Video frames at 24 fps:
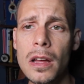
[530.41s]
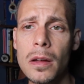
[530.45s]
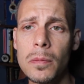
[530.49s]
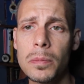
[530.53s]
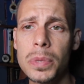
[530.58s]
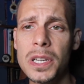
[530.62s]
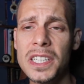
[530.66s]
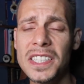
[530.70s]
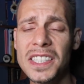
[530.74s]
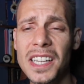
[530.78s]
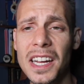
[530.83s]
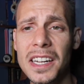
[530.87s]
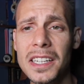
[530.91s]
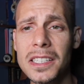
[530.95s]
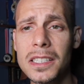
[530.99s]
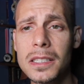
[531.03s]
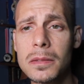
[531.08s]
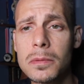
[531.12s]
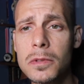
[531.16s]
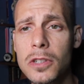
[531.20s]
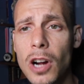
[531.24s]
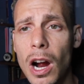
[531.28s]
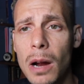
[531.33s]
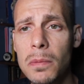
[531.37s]
Please like and
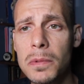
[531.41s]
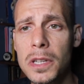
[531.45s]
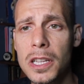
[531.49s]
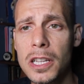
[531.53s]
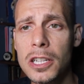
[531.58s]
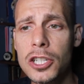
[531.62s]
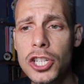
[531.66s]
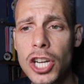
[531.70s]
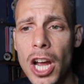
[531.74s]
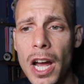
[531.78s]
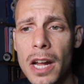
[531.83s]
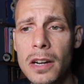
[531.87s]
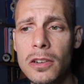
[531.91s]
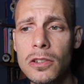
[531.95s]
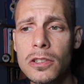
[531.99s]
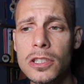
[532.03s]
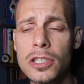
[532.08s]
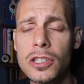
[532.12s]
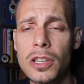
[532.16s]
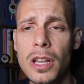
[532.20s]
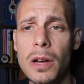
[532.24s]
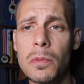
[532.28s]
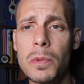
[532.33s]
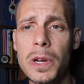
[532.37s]
subscribe to the channel
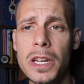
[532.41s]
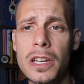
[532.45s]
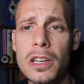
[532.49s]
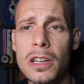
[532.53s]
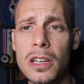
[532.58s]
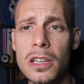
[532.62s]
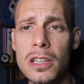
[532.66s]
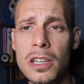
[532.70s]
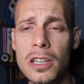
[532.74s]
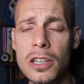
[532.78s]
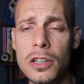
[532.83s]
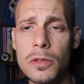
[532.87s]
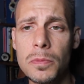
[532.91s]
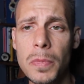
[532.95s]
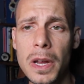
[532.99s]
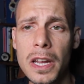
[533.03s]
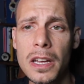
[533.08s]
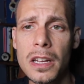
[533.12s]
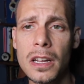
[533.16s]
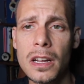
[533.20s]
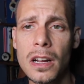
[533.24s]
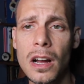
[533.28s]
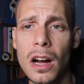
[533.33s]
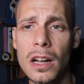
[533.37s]
so that we can continue
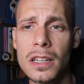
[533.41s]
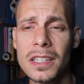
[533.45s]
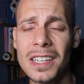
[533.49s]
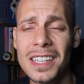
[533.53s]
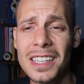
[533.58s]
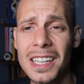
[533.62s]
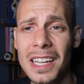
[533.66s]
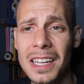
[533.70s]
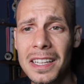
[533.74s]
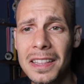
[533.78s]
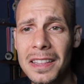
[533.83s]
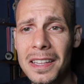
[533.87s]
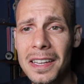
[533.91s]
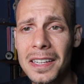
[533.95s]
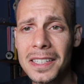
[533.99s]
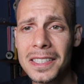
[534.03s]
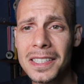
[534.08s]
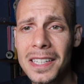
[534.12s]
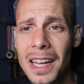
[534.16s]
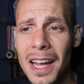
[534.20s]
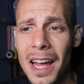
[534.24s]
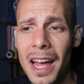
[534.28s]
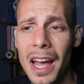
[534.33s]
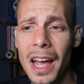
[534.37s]
making content like this.